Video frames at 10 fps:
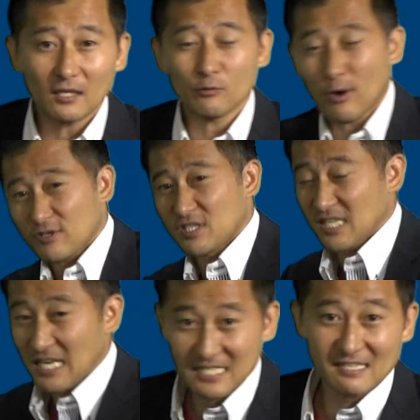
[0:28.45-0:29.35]
Whoever
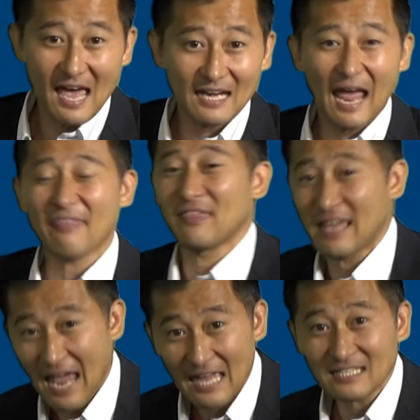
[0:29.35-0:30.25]
sinks that at the
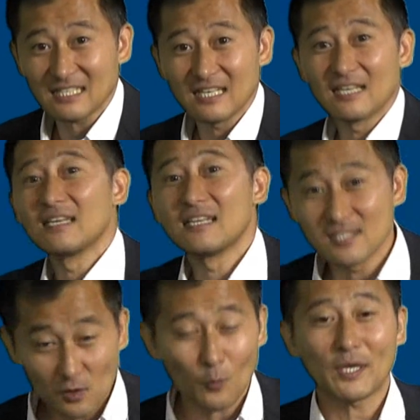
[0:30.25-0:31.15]
end is
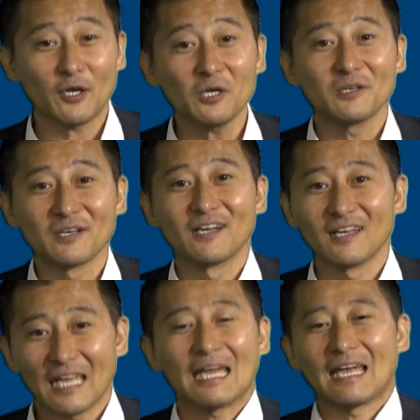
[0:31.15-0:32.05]
the winner?
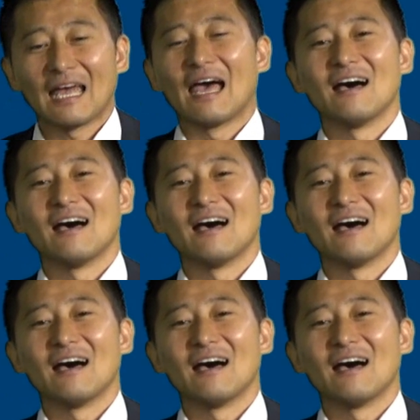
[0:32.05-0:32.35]
Yeah.